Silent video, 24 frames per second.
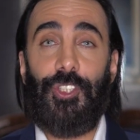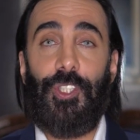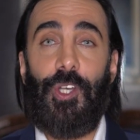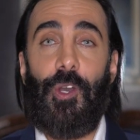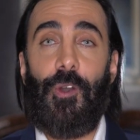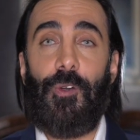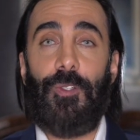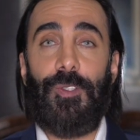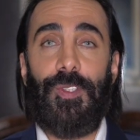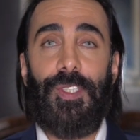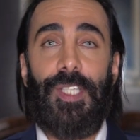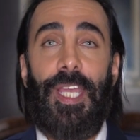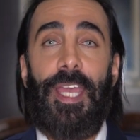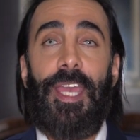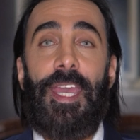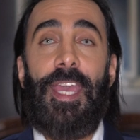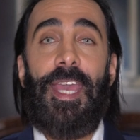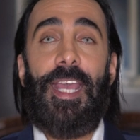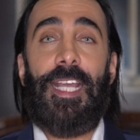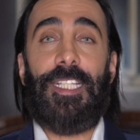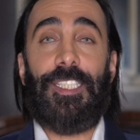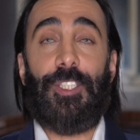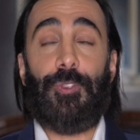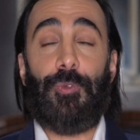goes,
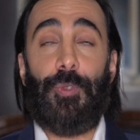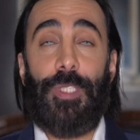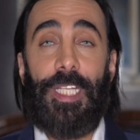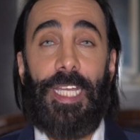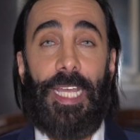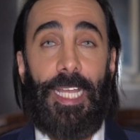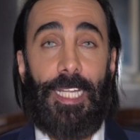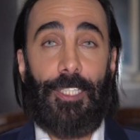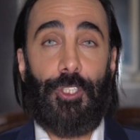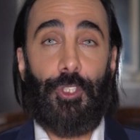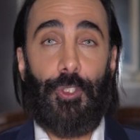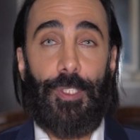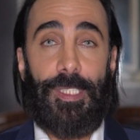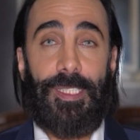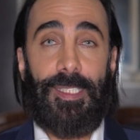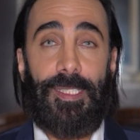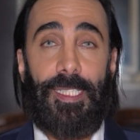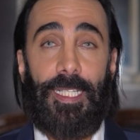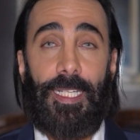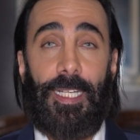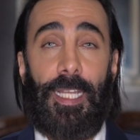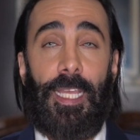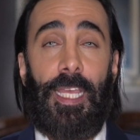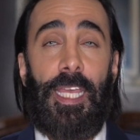it's really
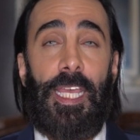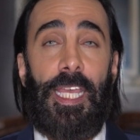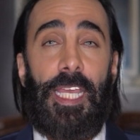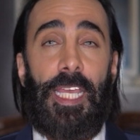interesting.